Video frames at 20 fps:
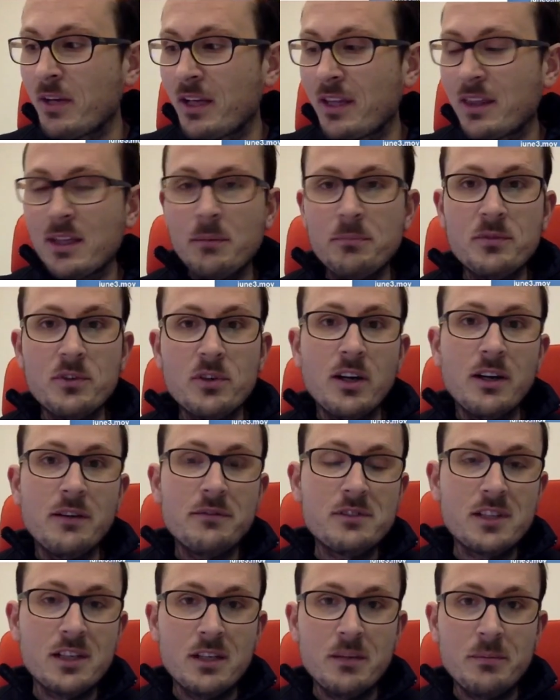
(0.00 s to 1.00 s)
my thumb drive
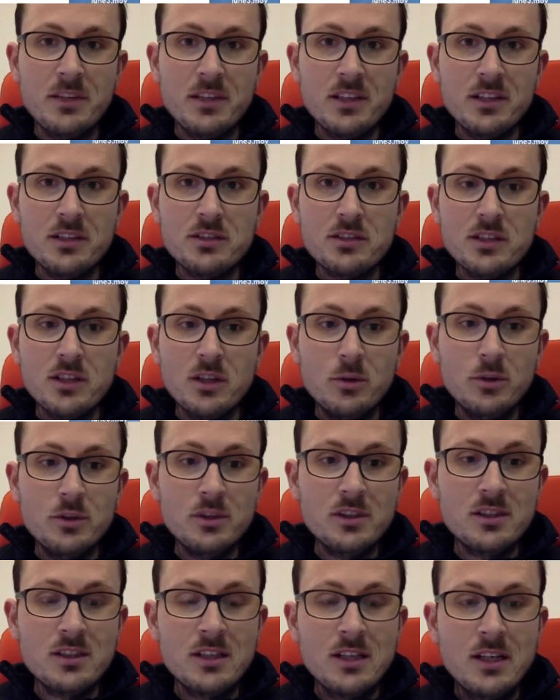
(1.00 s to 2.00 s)
is going to be the
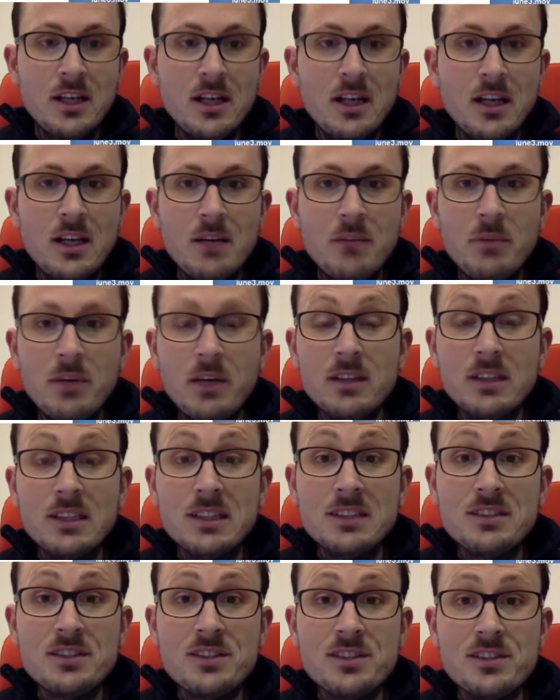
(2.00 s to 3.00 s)
slowest but
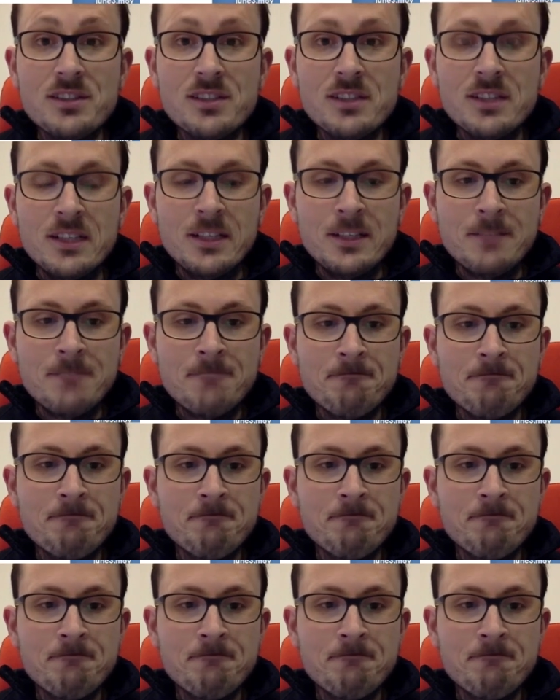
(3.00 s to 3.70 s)
let's just see